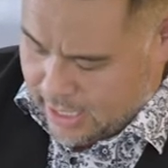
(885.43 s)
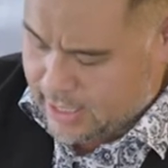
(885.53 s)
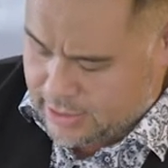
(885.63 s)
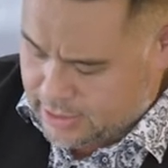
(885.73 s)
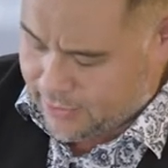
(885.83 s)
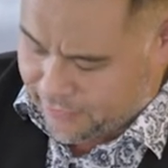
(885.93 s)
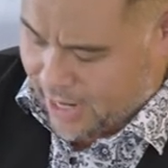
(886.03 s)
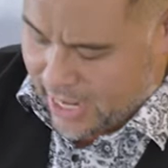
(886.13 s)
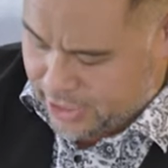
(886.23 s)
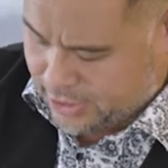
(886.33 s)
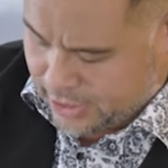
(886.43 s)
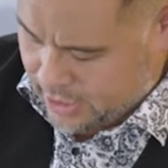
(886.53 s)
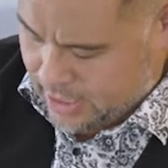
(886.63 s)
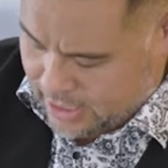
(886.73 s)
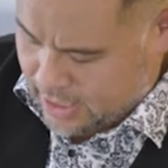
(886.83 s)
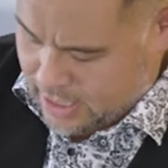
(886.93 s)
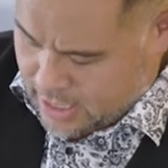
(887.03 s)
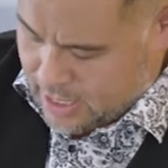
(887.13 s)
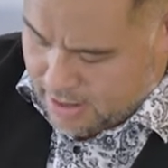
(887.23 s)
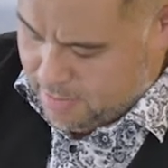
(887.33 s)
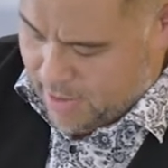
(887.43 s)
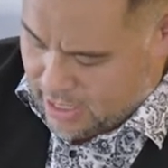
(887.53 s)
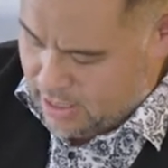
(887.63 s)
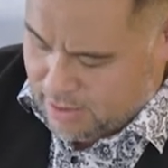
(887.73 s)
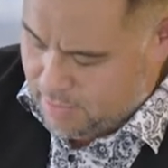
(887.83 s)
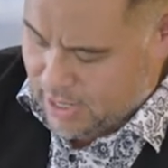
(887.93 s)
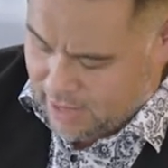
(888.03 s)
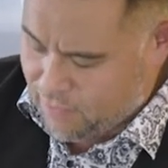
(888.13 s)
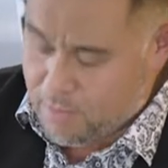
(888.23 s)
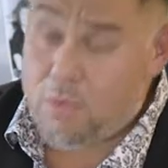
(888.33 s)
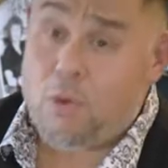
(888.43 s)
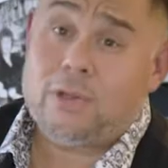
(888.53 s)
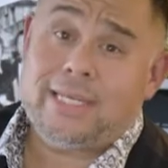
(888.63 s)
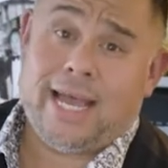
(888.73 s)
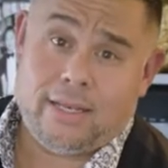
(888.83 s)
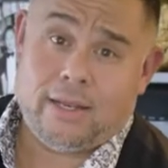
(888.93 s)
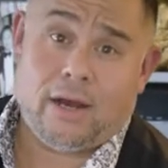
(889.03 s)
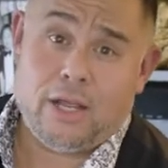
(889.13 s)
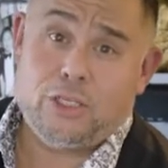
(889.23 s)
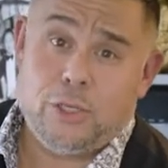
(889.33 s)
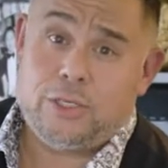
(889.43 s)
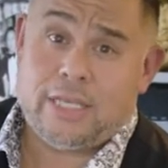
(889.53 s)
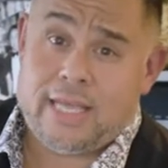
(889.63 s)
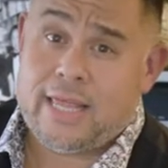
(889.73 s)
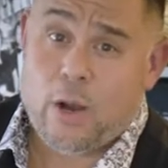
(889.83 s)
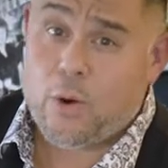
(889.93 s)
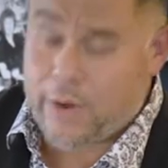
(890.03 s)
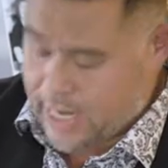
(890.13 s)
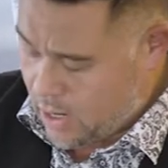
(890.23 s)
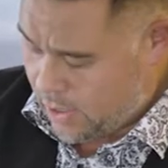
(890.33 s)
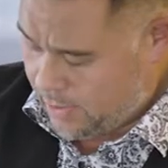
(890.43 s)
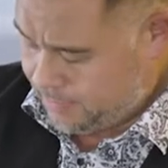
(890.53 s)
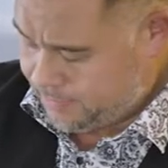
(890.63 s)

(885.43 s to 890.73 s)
into the flesh, making them even more tender and juicy than they already are.